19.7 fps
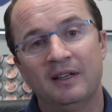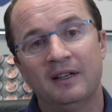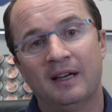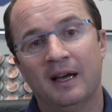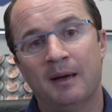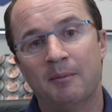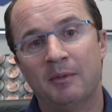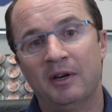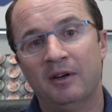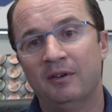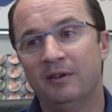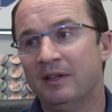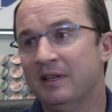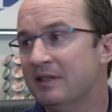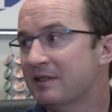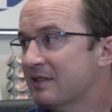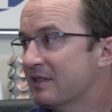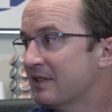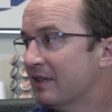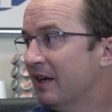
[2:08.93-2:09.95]
I'm going to
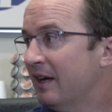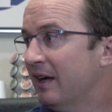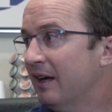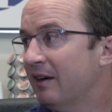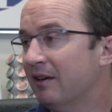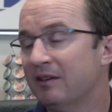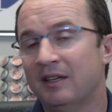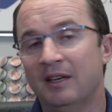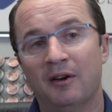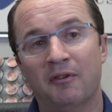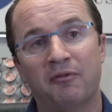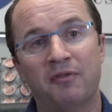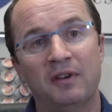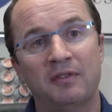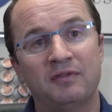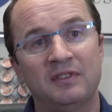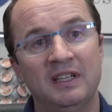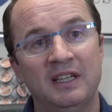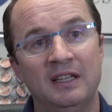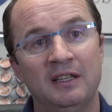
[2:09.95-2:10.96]
lease, uh, you know,
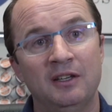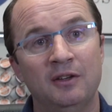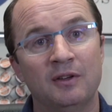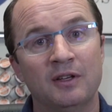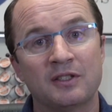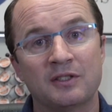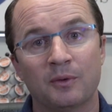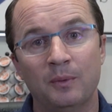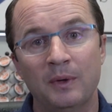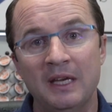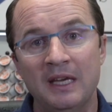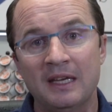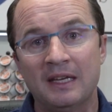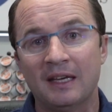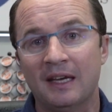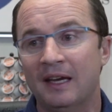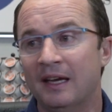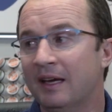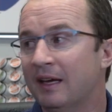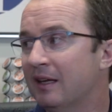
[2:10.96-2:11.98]
15 units a
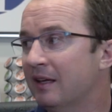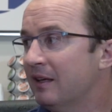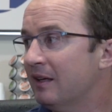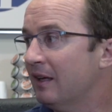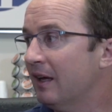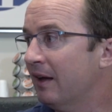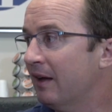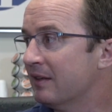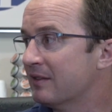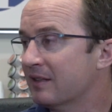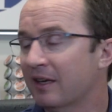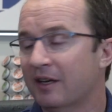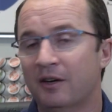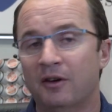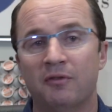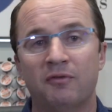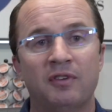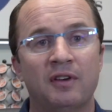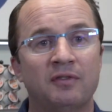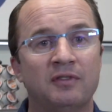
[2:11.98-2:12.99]
week, and uh, it's
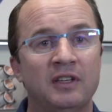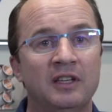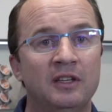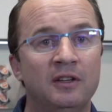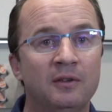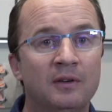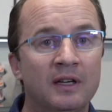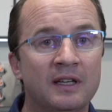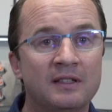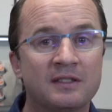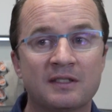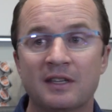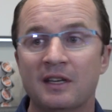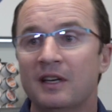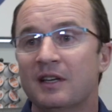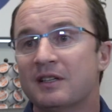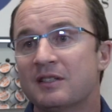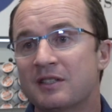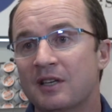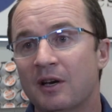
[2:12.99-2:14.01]
150 units,
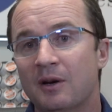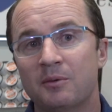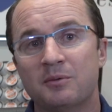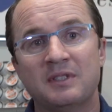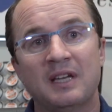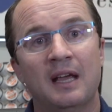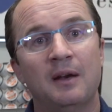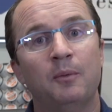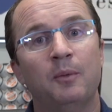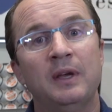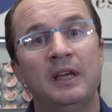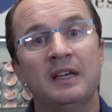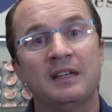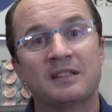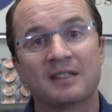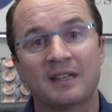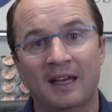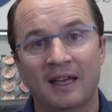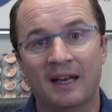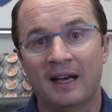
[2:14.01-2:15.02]
so 10
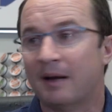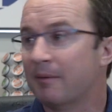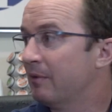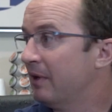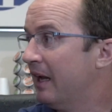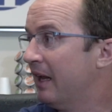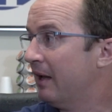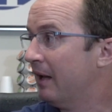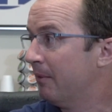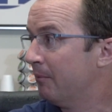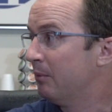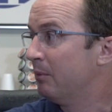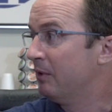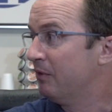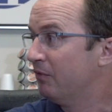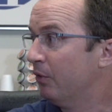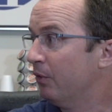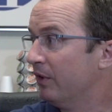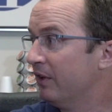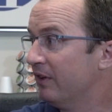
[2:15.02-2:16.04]
weeks, and I'm going to I'm gonna be
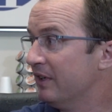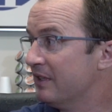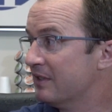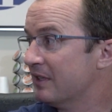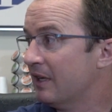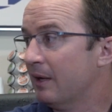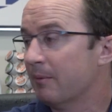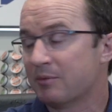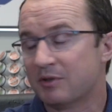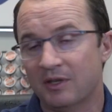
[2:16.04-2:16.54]
fully leased up.